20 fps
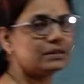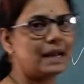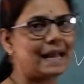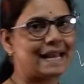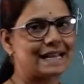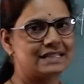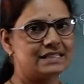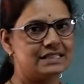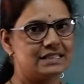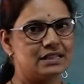
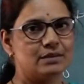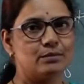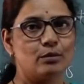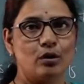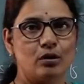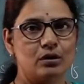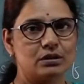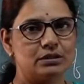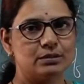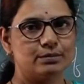axiom
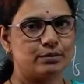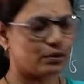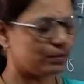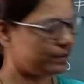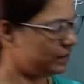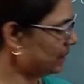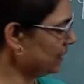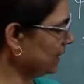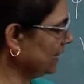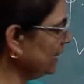or the
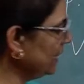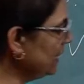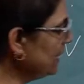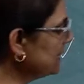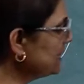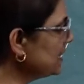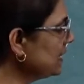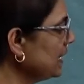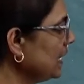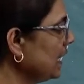property
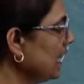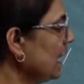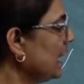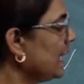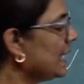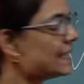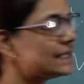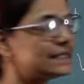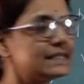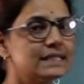is
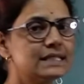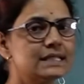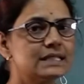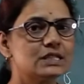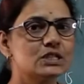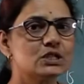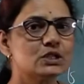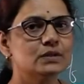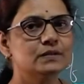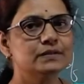
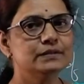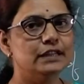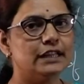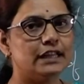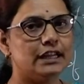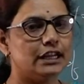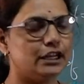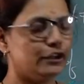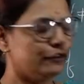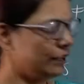existence of
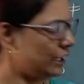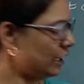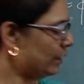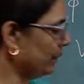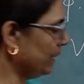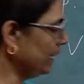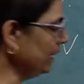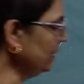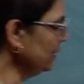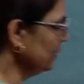negative
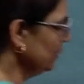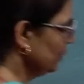element.